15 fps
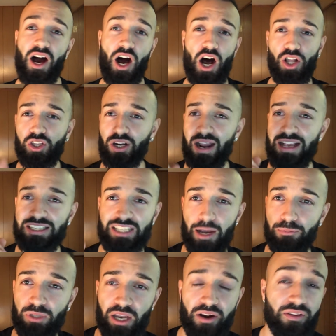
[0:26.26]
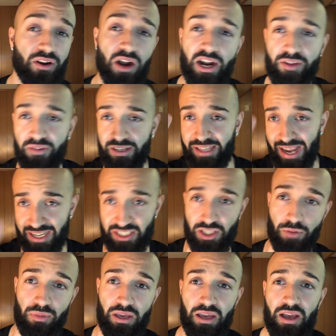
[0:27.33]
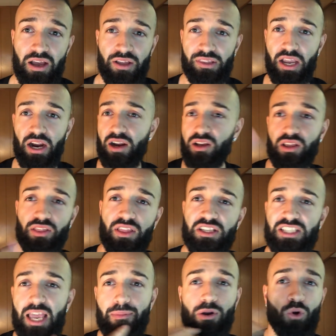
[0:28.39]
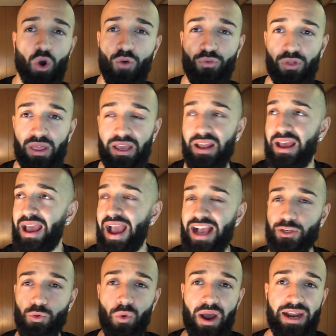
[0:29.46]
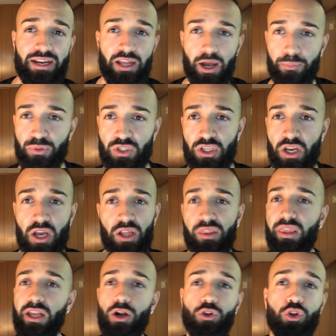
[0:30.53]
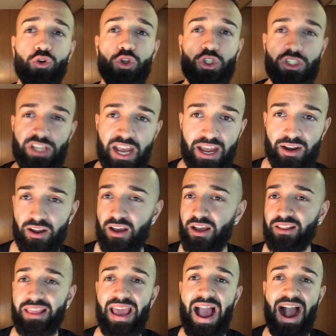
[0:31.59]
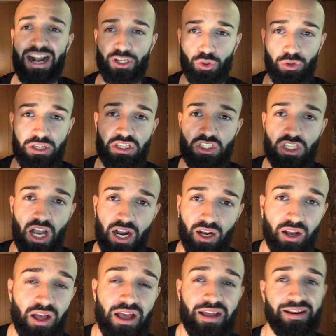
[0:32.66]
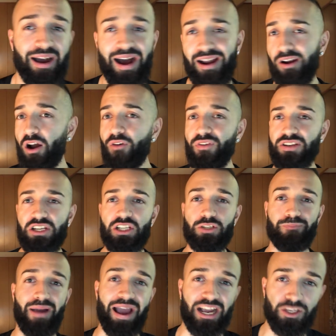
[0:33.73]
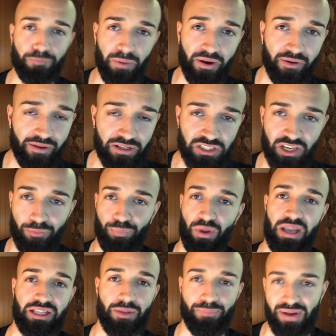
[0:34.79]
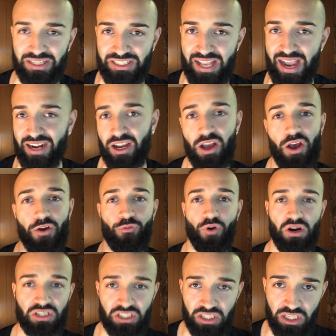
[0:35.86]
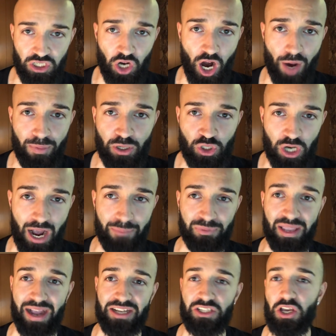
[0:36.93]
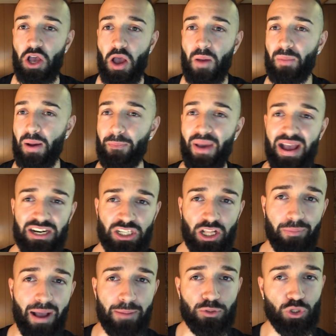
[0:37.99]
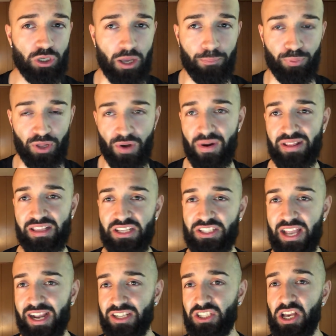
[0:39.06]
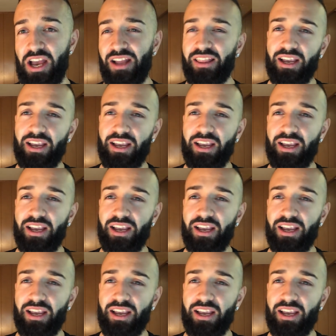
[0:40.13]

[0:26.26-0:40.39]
Altergeist Subterror, they're not even decks to me. They're the same equivalent as windups. They don't do shit. They actually suck. Now, I don't know if this is just my experience of playing the best deck versus these garbage trap decks, but Pendulum absolutely obliterate these decks.